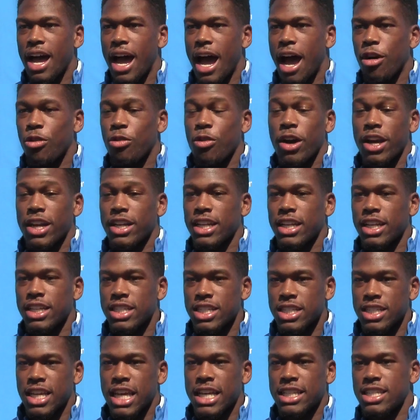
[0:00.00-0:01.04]
I wanted to
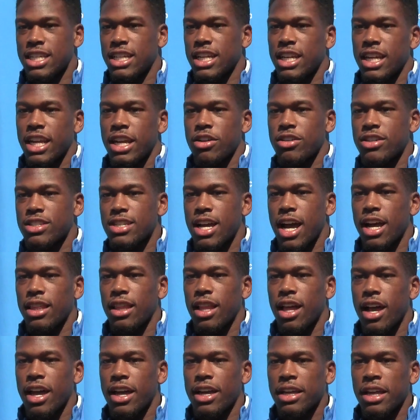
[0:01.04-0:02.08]
just get to the nearest
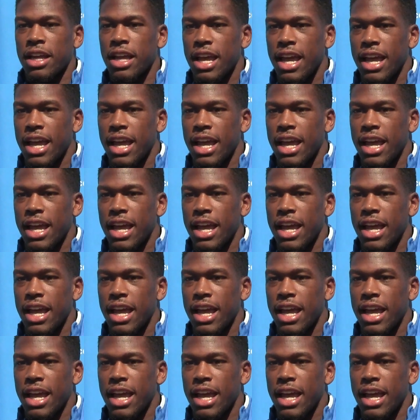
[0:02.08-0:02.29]
sideline,